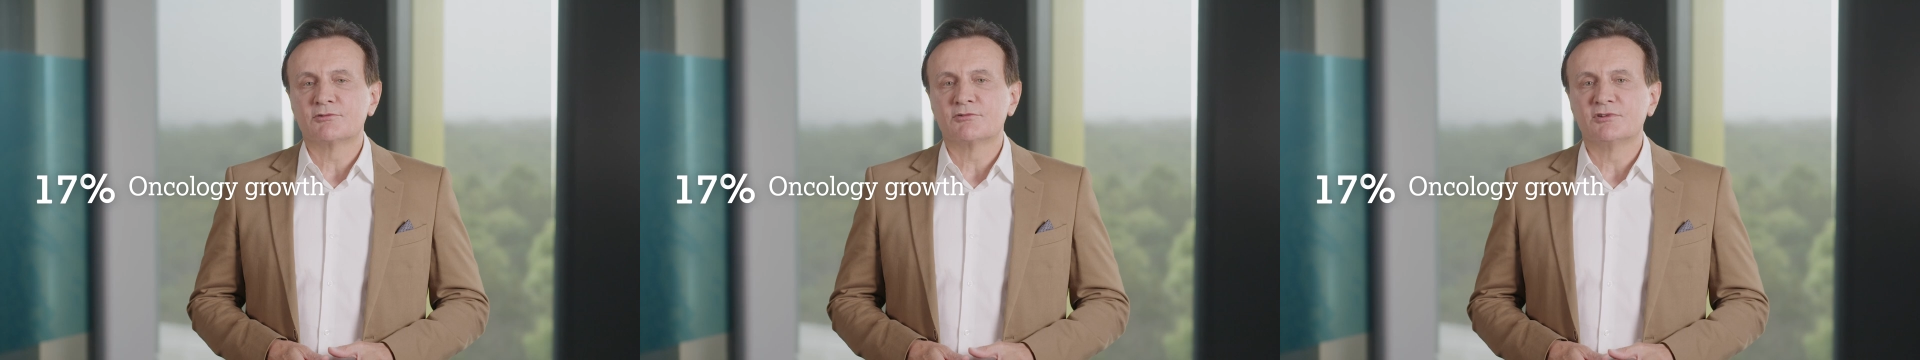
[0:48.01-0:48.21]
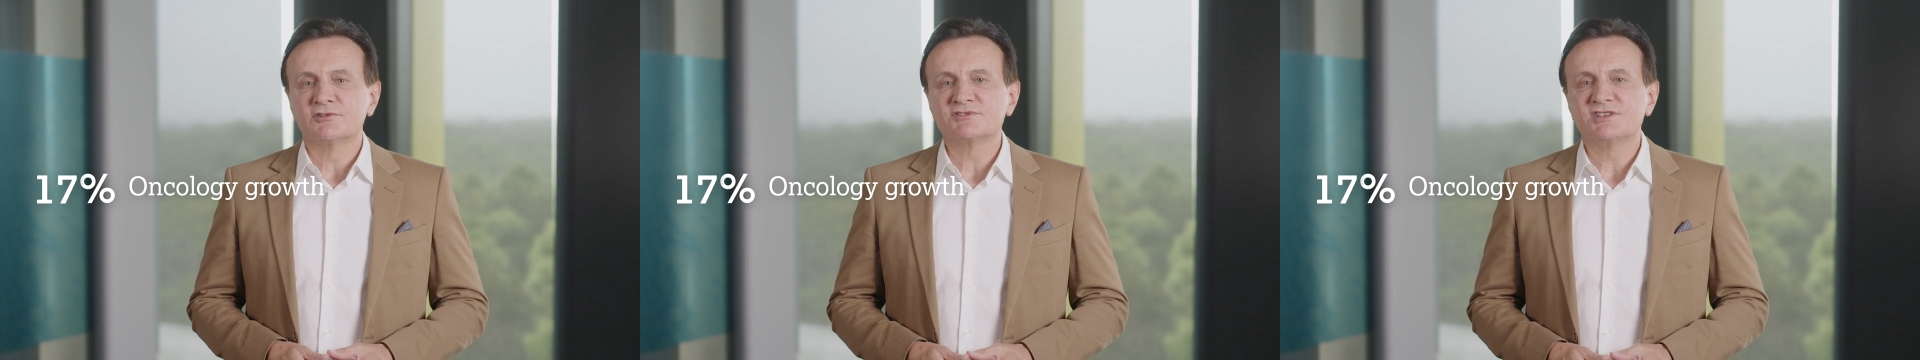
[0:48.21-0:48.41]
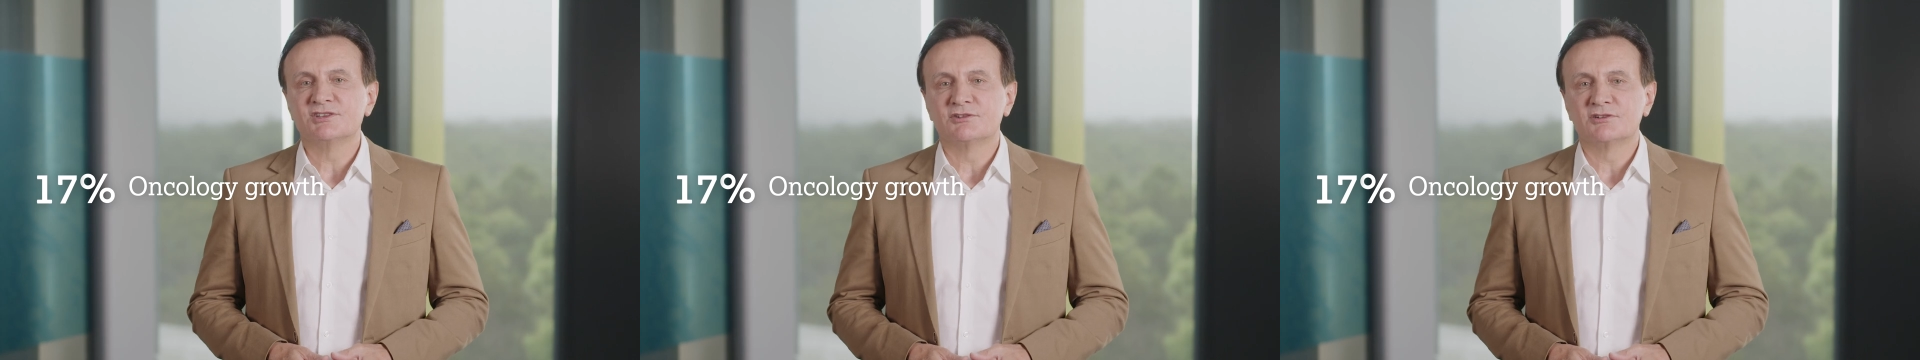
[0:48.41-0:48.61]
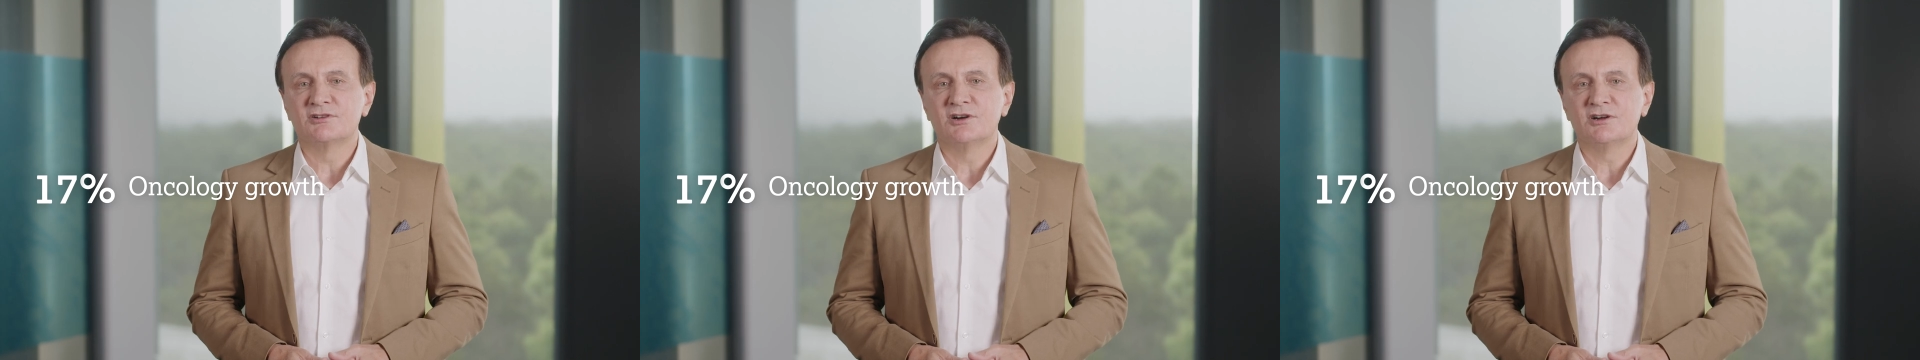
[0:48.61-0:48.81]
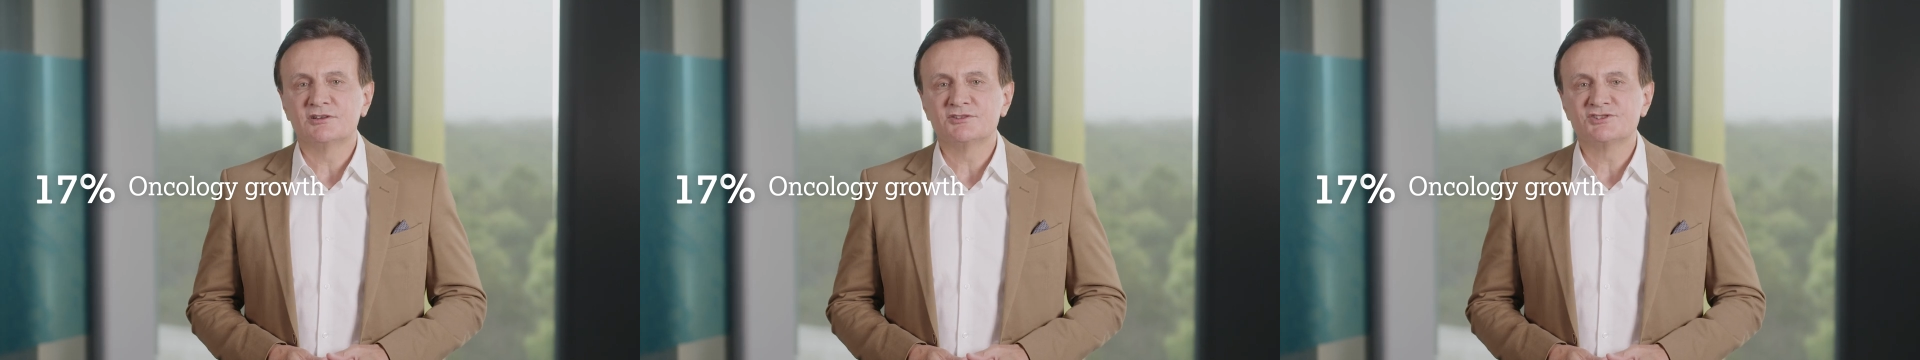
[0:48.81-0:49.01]
growth in
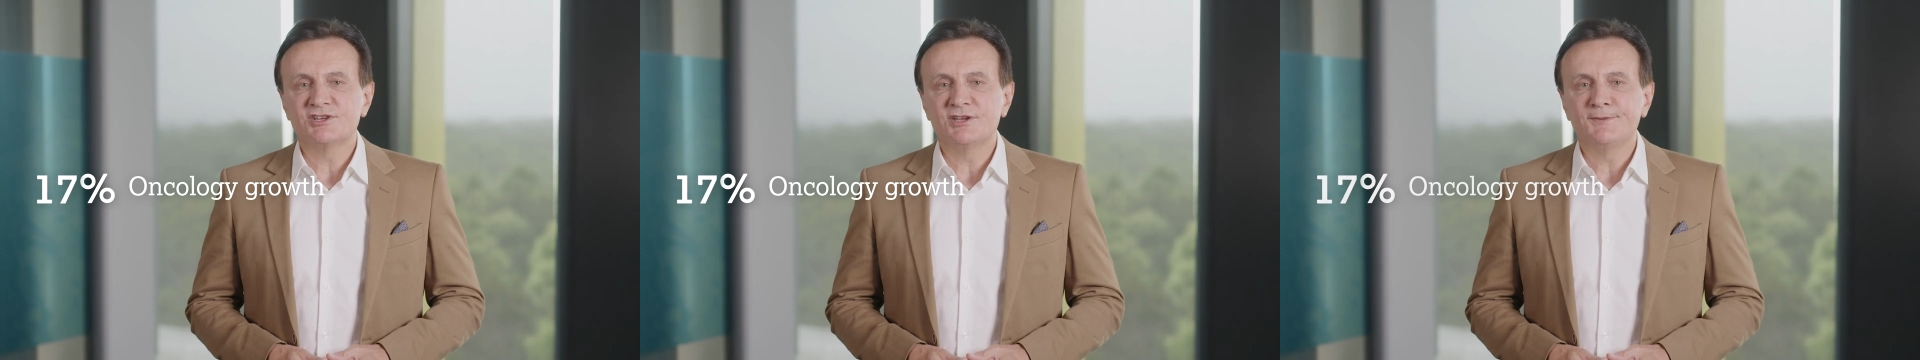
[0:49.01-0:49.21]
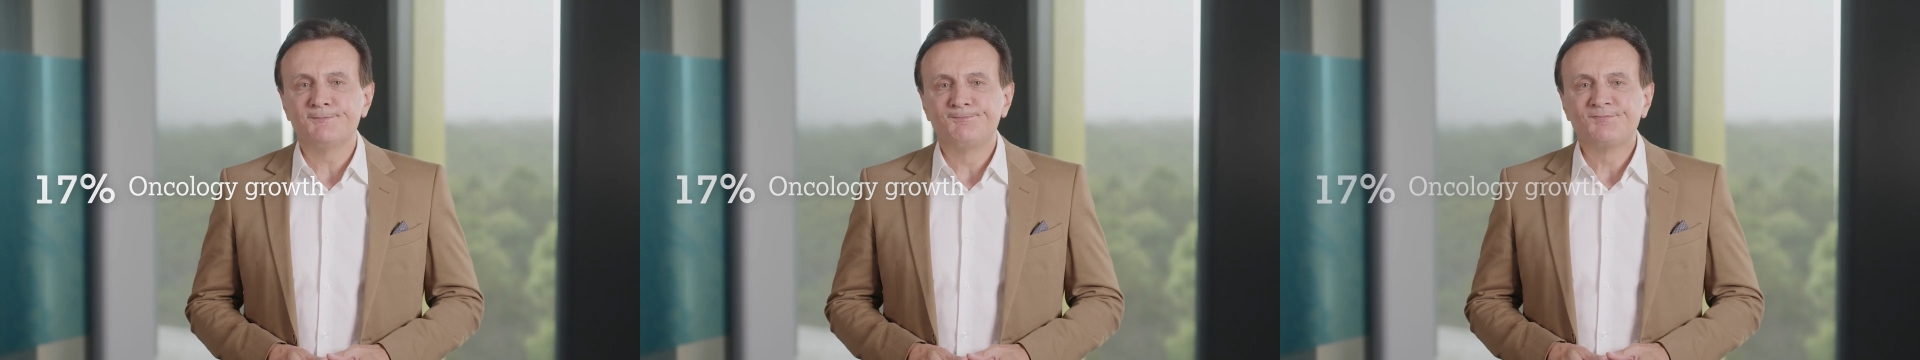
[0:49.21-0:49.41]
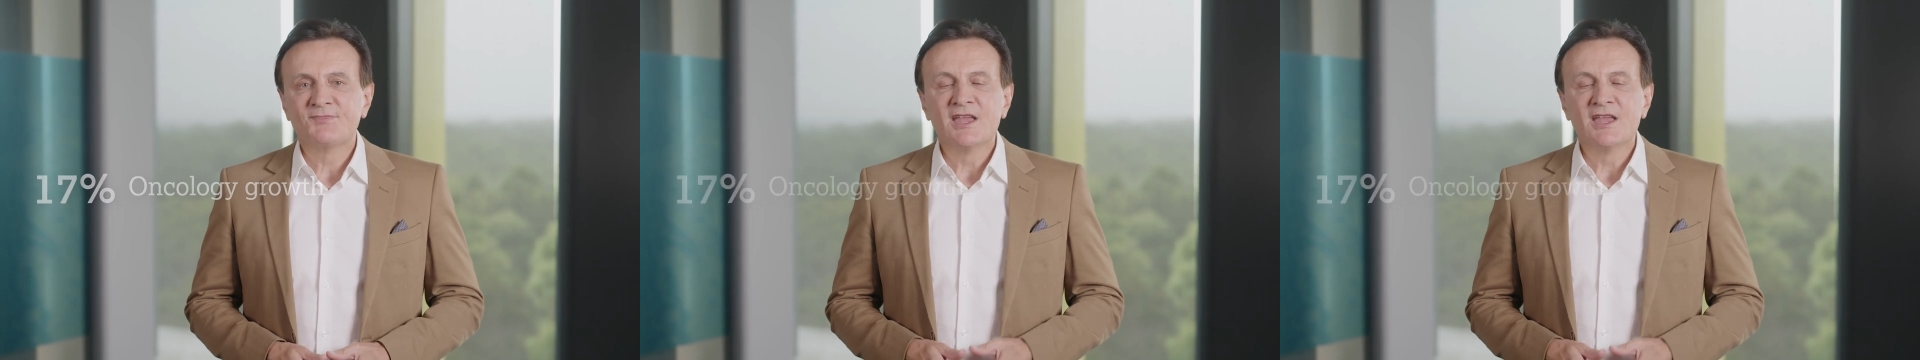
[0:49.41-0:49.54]
oncology,